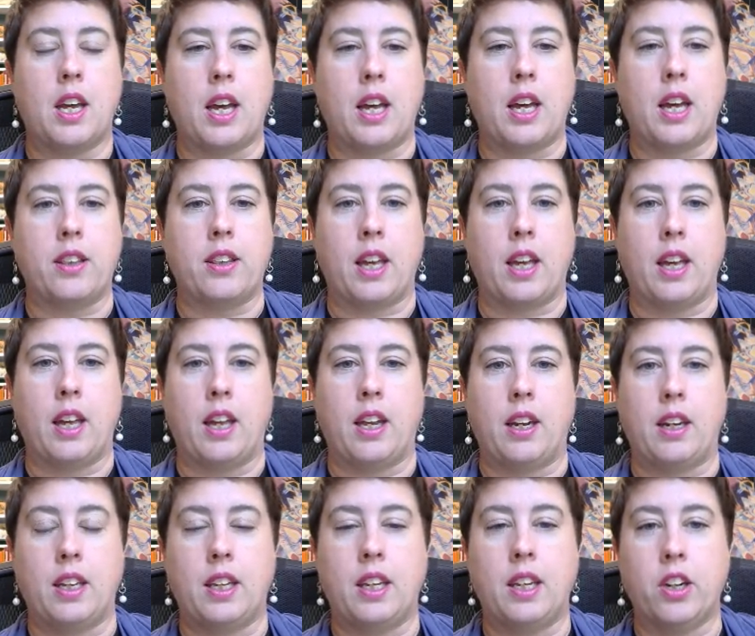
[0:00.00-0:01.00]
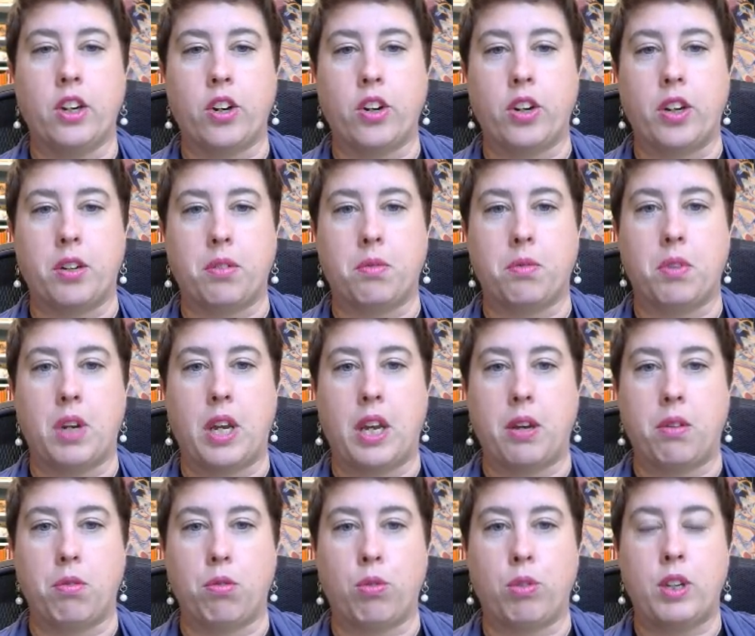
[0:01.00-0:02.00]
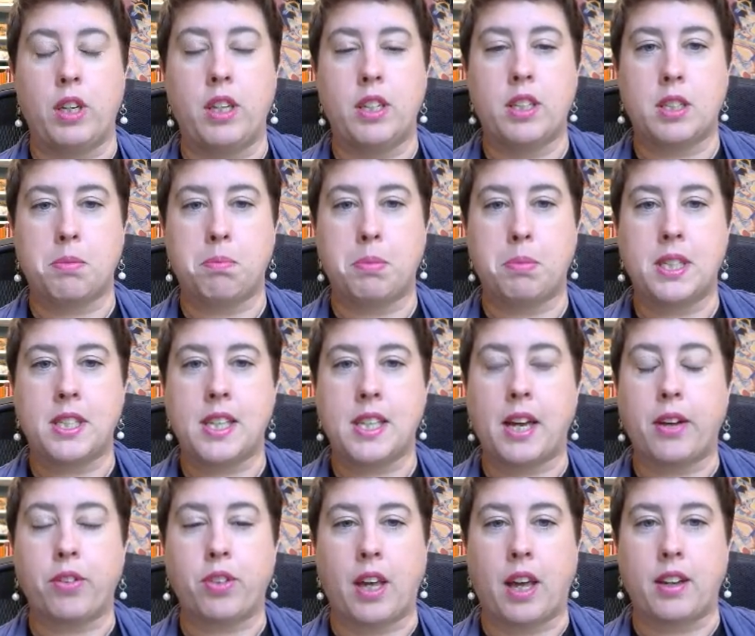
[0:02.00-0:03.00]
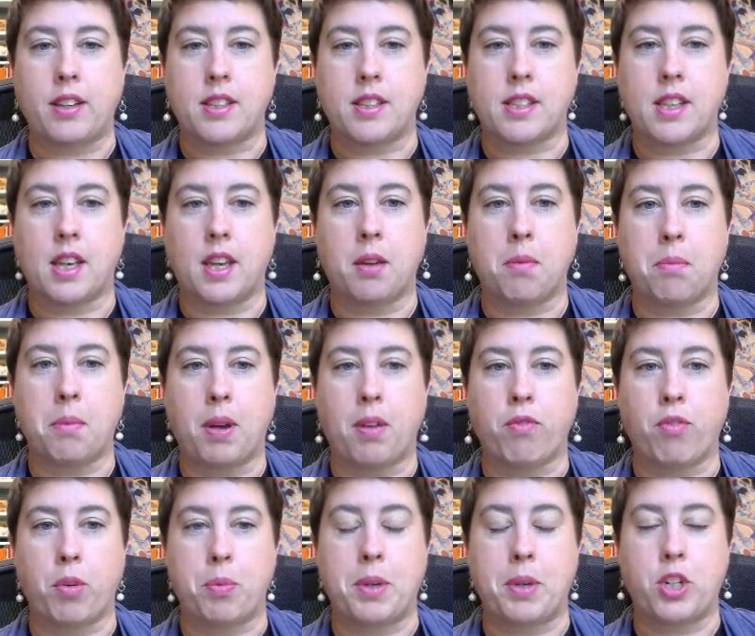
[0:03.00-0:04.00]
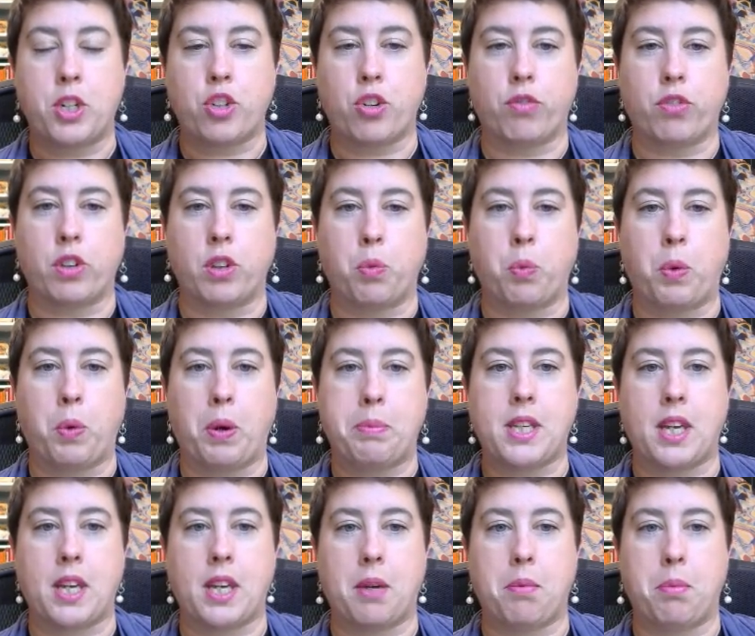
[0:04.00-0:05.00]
and then here it re-spits out that same information from the website,